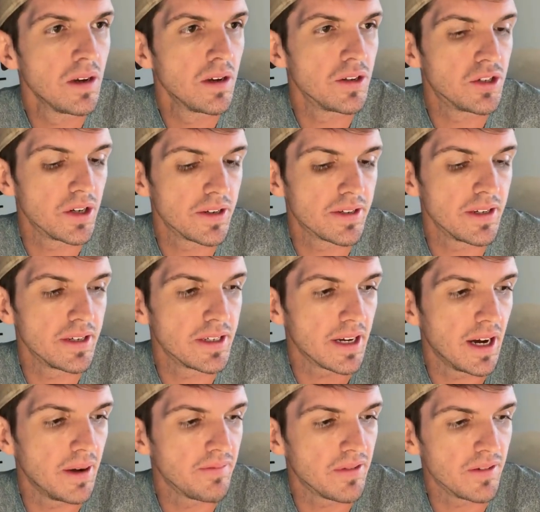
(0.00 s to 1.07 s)
Just in
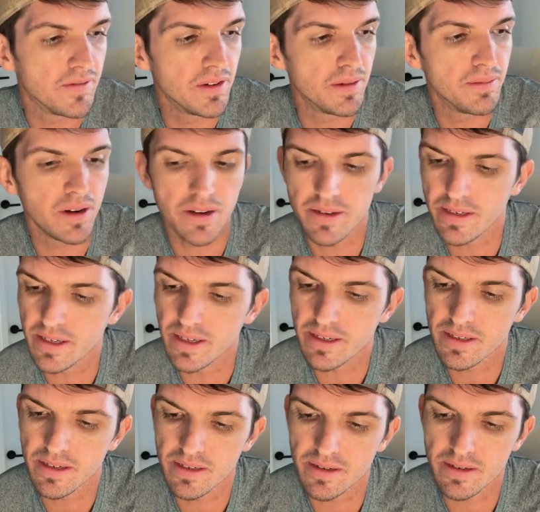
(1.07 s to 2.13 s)
time for football
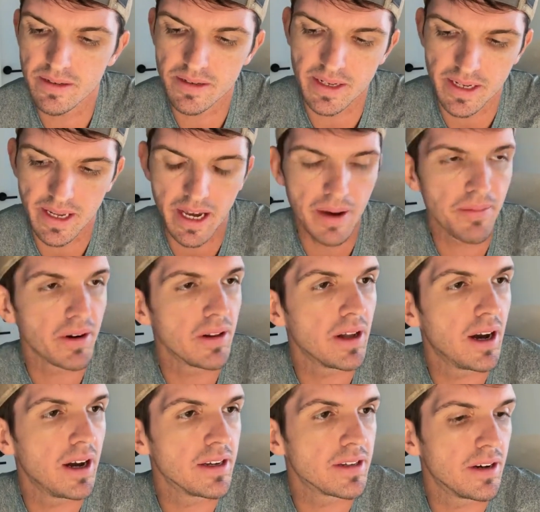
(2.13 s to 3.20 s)
season to
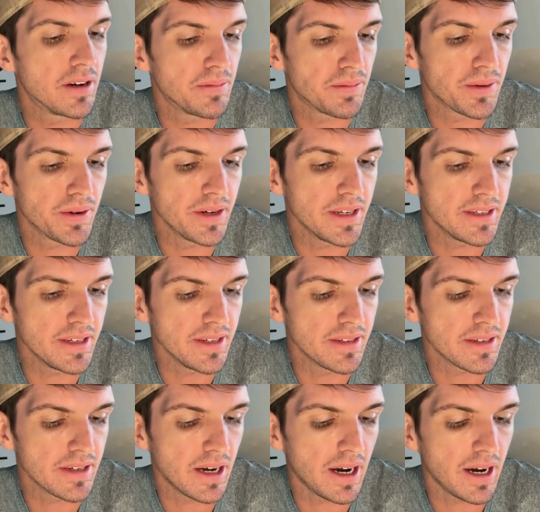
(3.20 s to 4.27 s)
capitalize on
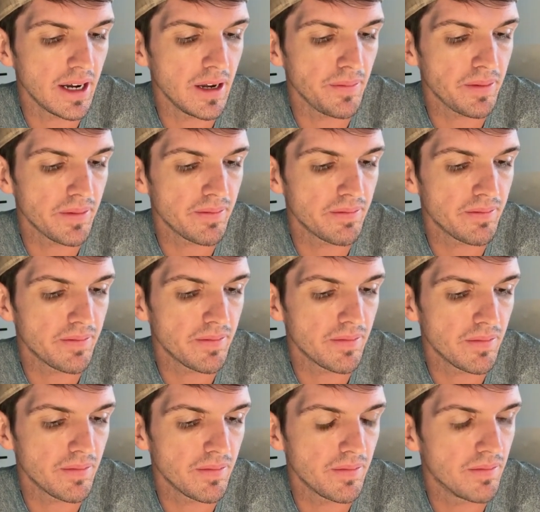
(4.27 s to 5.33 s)
preseason hype.
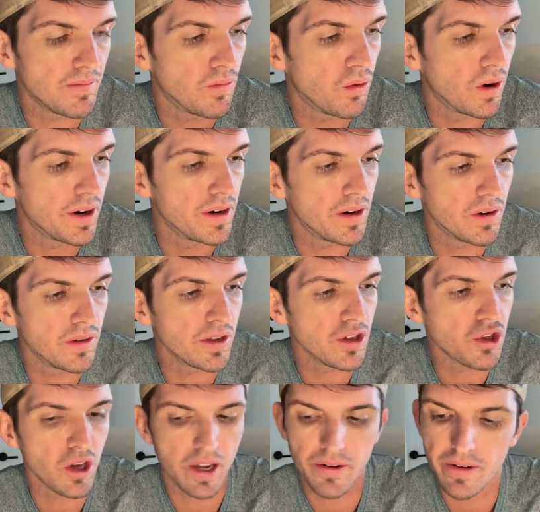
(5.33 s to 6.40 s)
One and only
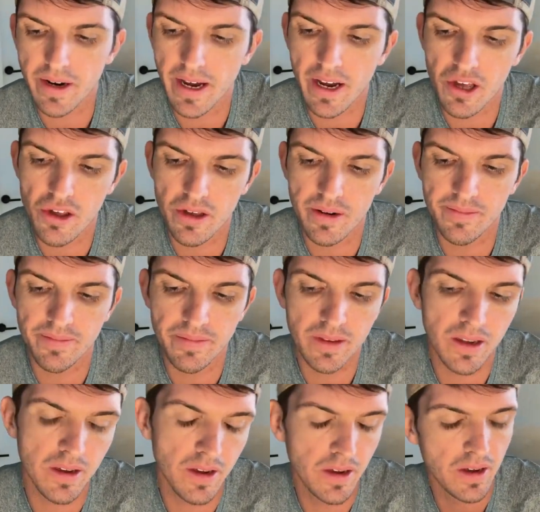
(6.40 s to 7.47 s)
chain reaction.
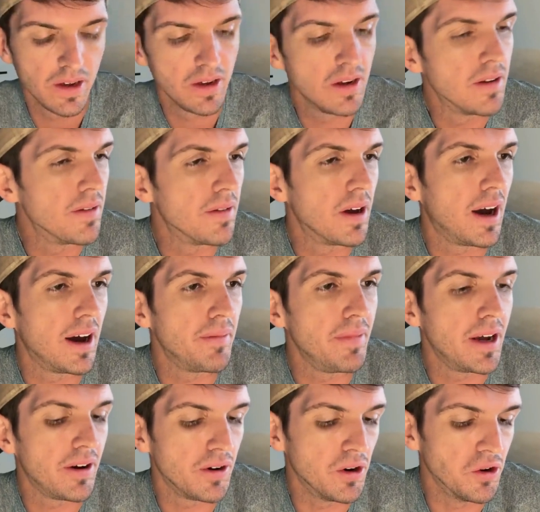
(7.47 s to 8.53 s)
I'm
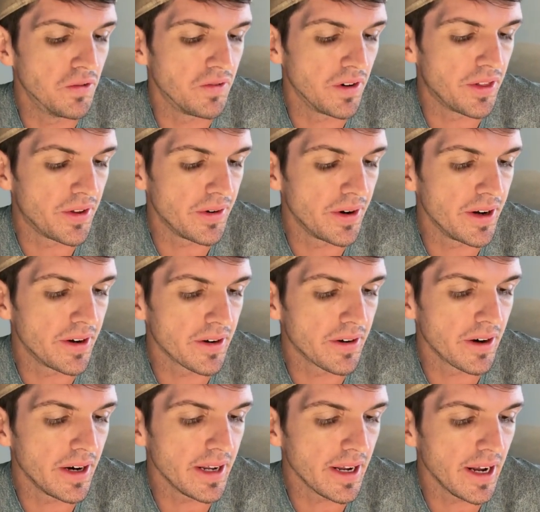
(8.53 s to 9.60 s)
now 0 for 3 on
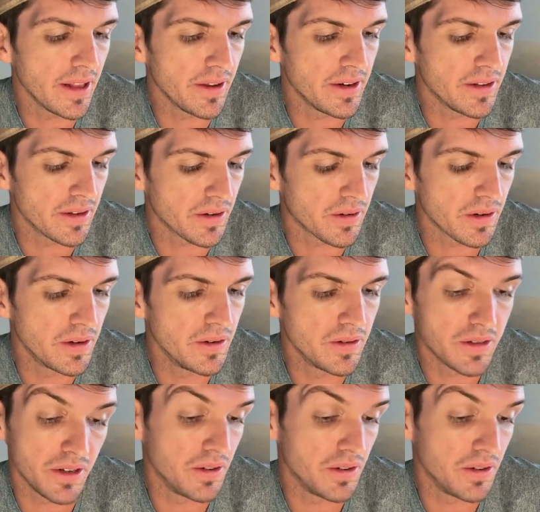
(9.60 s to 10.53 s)
grading Elly De La Cruz.